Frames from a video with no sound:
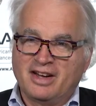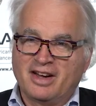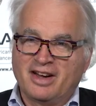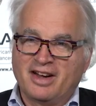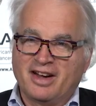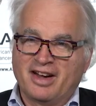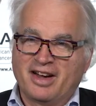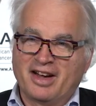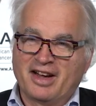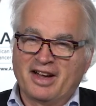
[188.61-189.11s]

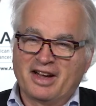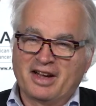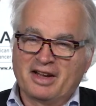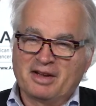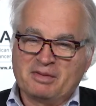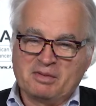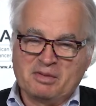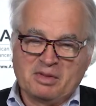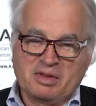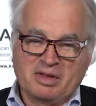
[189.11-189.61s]

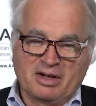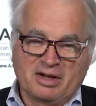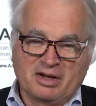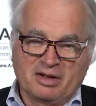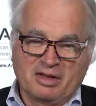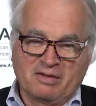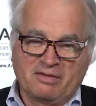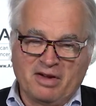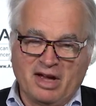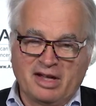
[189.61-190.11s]
uh, you know
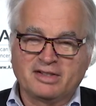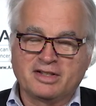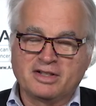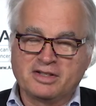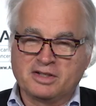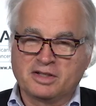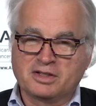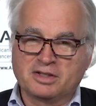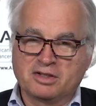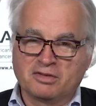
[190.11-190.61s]
the
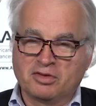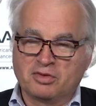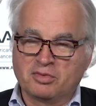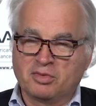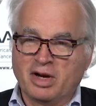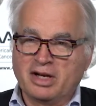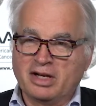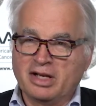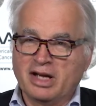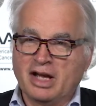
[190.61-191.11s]
vestiges of the
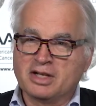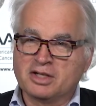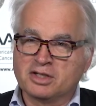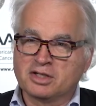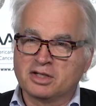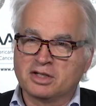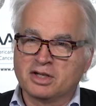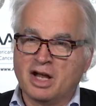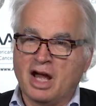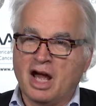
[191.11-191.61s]
radiation